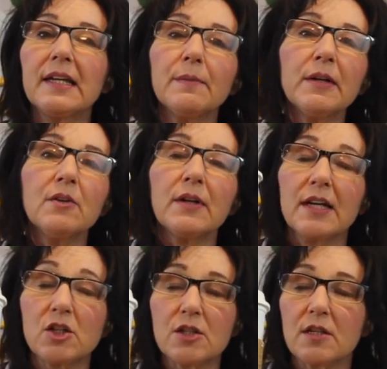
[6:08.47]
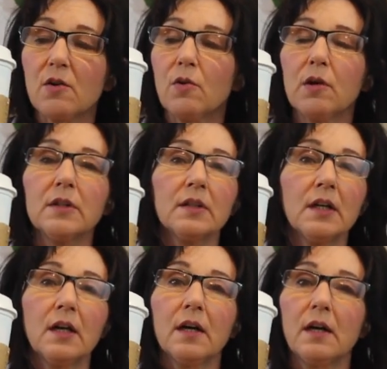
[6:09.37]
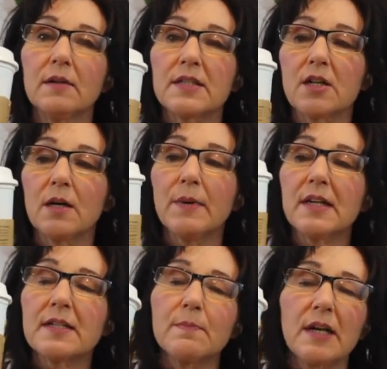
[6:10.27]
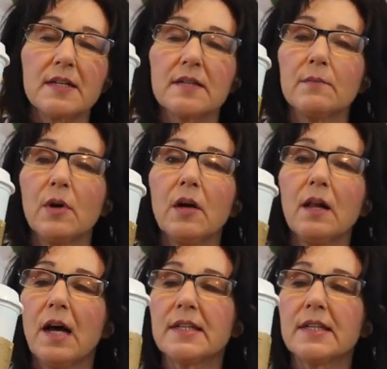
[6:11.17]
anybody who catches a cold, Starbucks Medicine Ball.